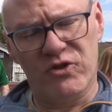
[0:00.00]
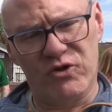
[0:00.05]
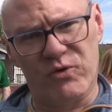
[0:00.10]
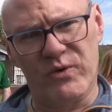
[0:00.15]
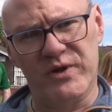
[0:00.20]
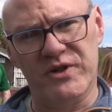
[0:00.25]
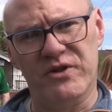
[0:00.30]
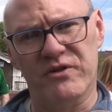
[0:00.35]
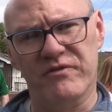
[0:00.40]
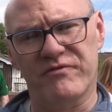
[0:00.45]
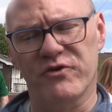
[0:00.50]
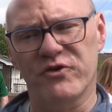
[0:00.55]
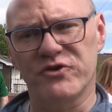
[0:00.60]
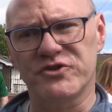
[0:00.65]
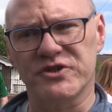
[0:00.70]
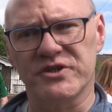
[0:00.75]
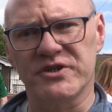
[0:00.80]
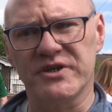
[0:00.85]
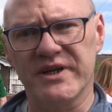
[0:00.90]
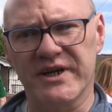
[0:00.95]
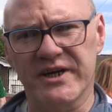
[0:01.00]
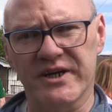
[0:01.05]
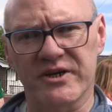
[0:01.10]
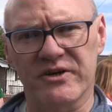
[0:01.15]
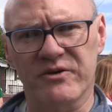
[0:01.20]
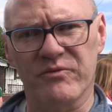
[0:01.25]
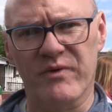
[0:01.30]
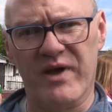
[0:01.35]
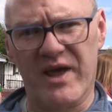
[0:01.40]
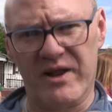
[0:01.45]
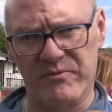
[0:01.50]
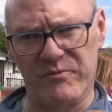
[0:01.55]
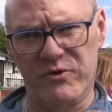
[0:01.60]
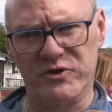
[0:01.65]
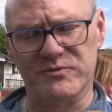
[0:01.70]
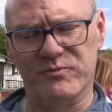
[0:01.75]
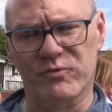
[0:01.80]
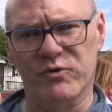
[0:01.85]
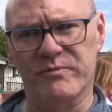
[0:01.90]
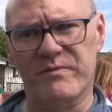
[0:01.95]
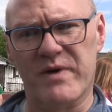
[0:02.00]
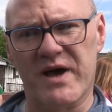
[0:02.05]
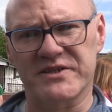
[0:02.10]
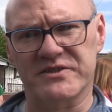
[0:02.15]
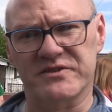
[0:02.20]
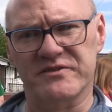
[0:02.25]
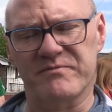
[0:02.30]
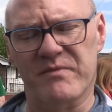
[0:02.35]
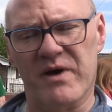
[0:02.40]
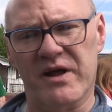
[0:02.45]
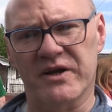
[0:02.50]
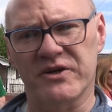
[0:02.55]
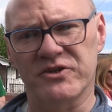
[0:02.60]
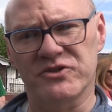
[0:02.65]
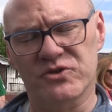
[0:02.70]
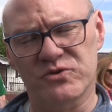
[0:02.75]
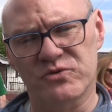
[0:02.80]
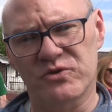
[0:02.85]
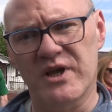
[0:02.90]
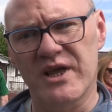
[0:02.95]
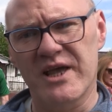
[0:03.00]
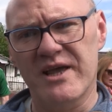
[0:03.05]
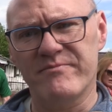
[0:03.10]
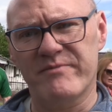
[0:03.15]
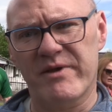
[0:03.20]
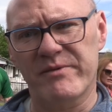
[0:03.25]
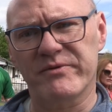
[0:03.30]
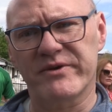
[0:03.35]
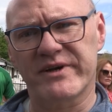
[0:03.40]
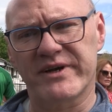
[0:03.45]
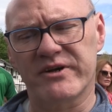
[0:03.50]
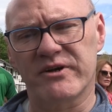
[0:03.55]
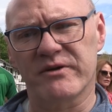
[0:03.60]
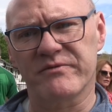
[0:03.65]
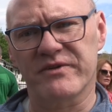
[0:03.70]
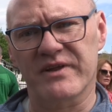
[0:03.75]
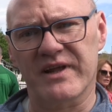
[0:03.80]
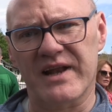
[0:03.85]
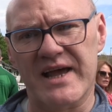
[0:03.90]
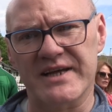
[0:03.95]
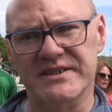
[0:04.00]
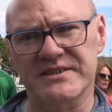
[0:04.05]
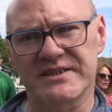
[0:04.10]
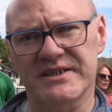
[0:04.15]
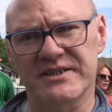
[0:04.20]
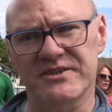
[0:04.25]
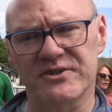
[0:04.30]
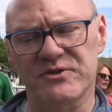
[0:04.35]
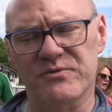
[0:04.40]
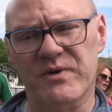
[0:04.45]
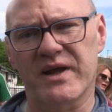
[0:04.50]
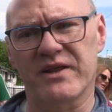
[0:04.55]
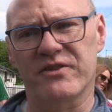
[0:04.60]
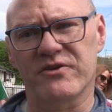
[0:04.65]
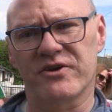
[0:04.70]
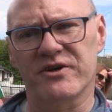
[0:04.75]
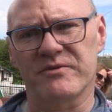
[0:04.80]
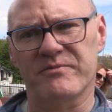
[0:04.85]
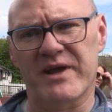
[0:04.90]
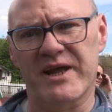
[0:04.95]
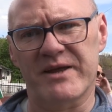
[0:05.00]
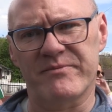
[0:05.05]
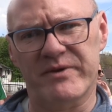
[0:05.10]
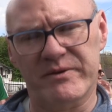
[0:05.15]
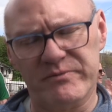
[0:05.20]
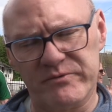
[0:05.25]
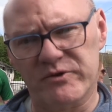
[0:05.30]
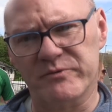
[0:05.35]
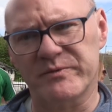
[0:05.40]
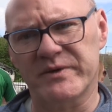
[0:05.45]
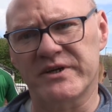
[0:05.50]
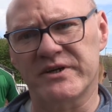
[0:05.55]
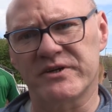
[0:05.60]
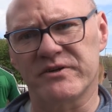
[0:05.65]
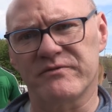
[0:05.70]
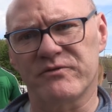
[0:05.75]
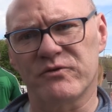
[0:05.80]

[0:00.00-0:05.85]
go into the future here in a much more positive manner. So people are here up for the election here on the 23rd of May. People are up here to